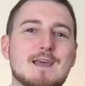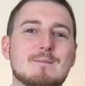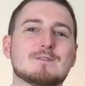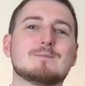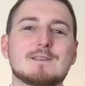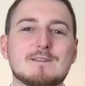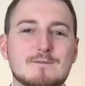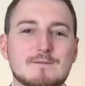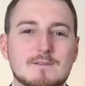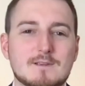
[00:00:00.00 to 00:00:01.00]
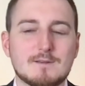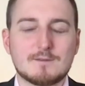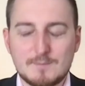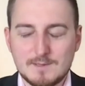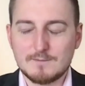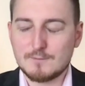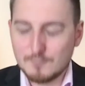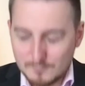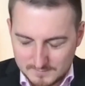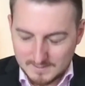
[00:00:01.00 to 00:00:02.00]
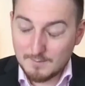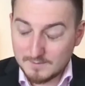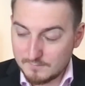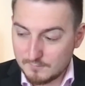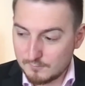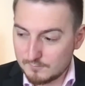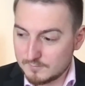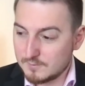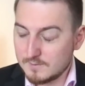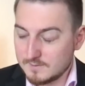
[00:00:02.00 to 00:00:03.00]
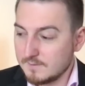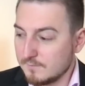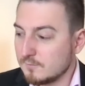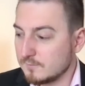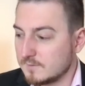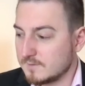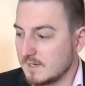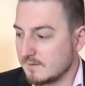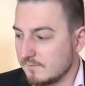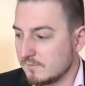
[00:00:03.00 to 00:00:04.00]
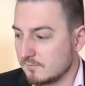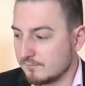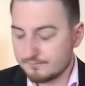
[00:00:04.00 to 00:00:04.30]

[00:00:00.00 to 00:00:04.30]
To be difficult can be difficult. It's difficult to say difficult.